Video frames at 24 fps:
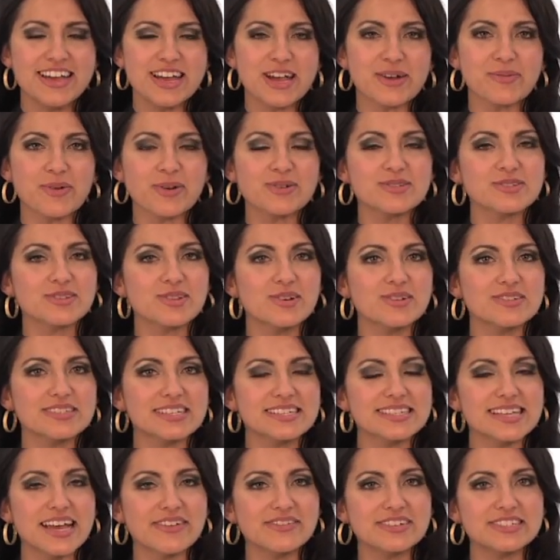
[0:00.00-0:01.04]
It rose close to
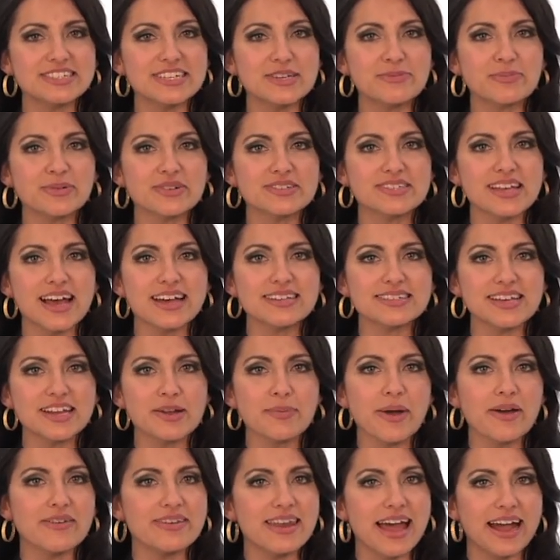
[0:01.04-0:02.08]
17% on
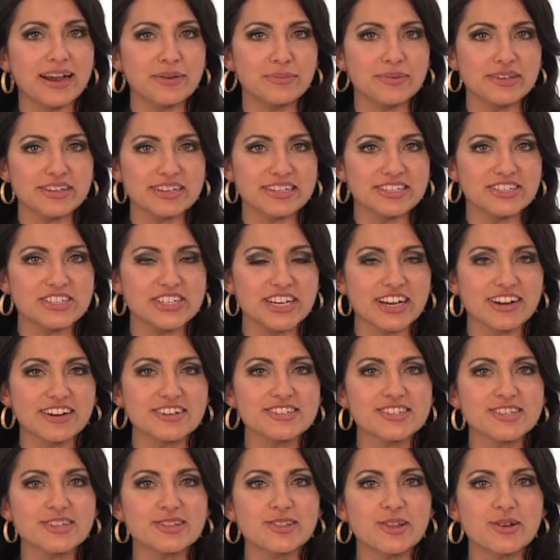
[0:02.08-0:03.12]
about 9 million shares
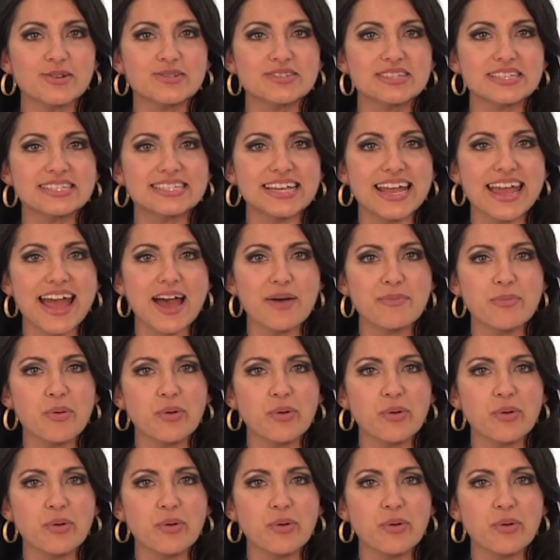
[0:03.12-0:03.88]
and closed the day at